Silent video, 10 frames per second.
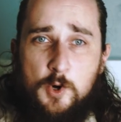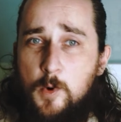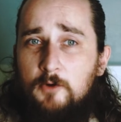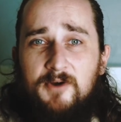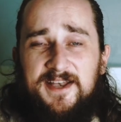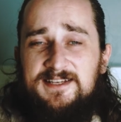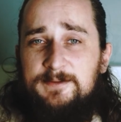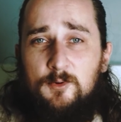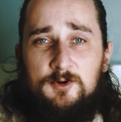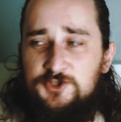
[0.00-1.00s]
who are ready to
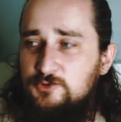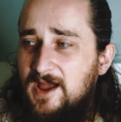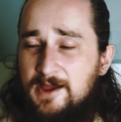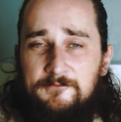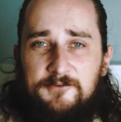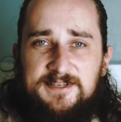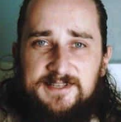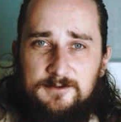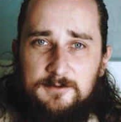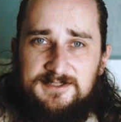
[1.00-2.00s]
support you every
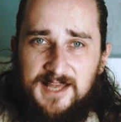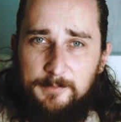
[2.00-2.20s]
single step